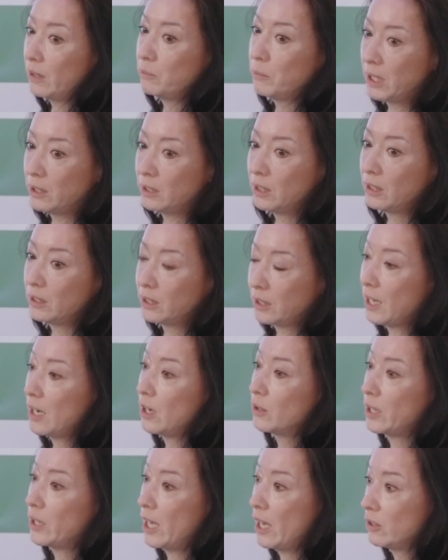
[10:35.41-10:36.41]
building
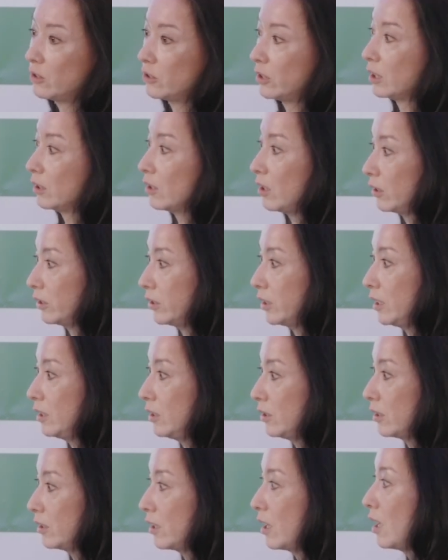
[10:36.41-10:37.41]
cloud edge
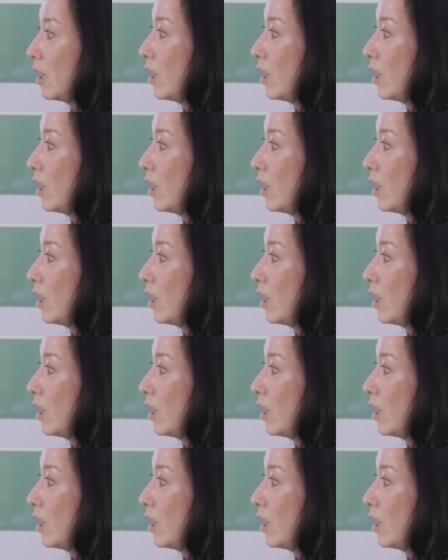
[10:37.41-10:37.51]
technologies,